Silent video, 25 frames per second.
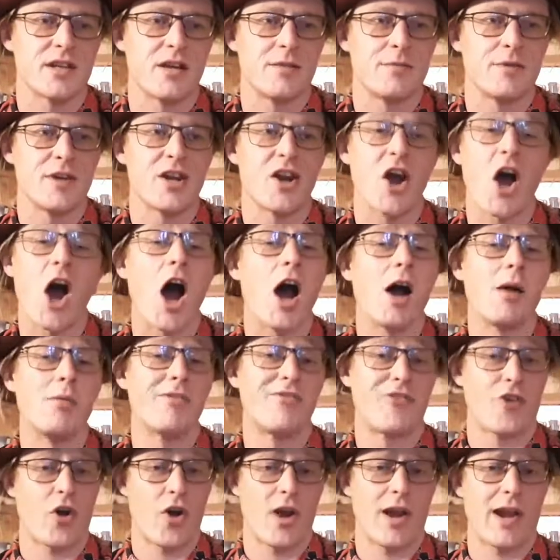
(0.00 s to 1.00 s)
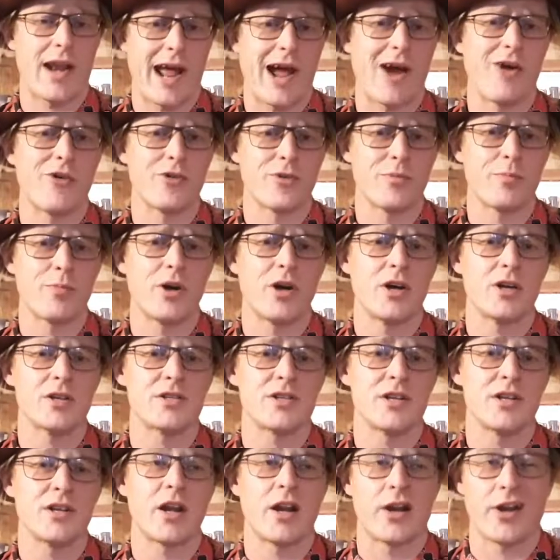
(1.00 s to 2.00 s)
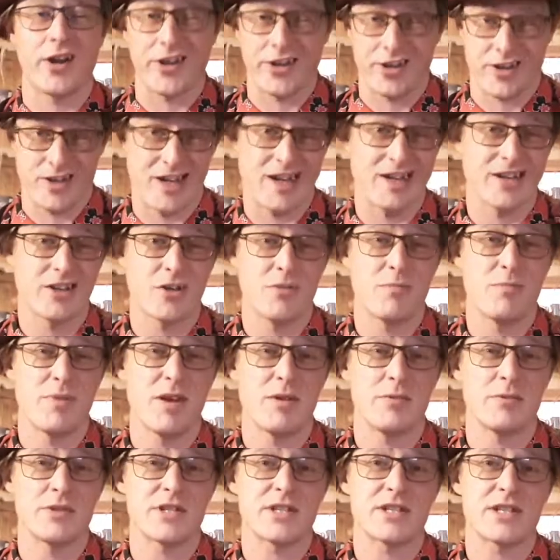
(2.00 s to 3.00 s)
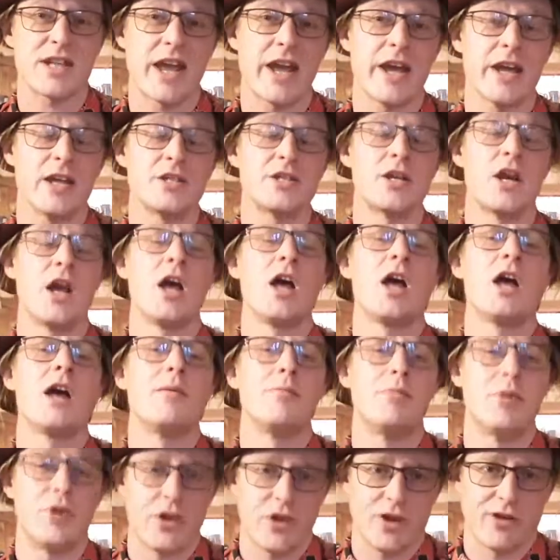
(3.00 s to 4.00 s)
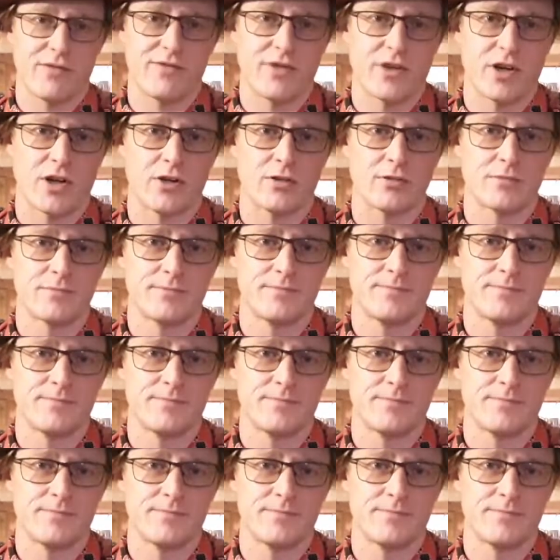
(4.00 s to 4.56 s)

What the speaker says: I mean, I'm a very loud person and I can compete with the stage, but not for long.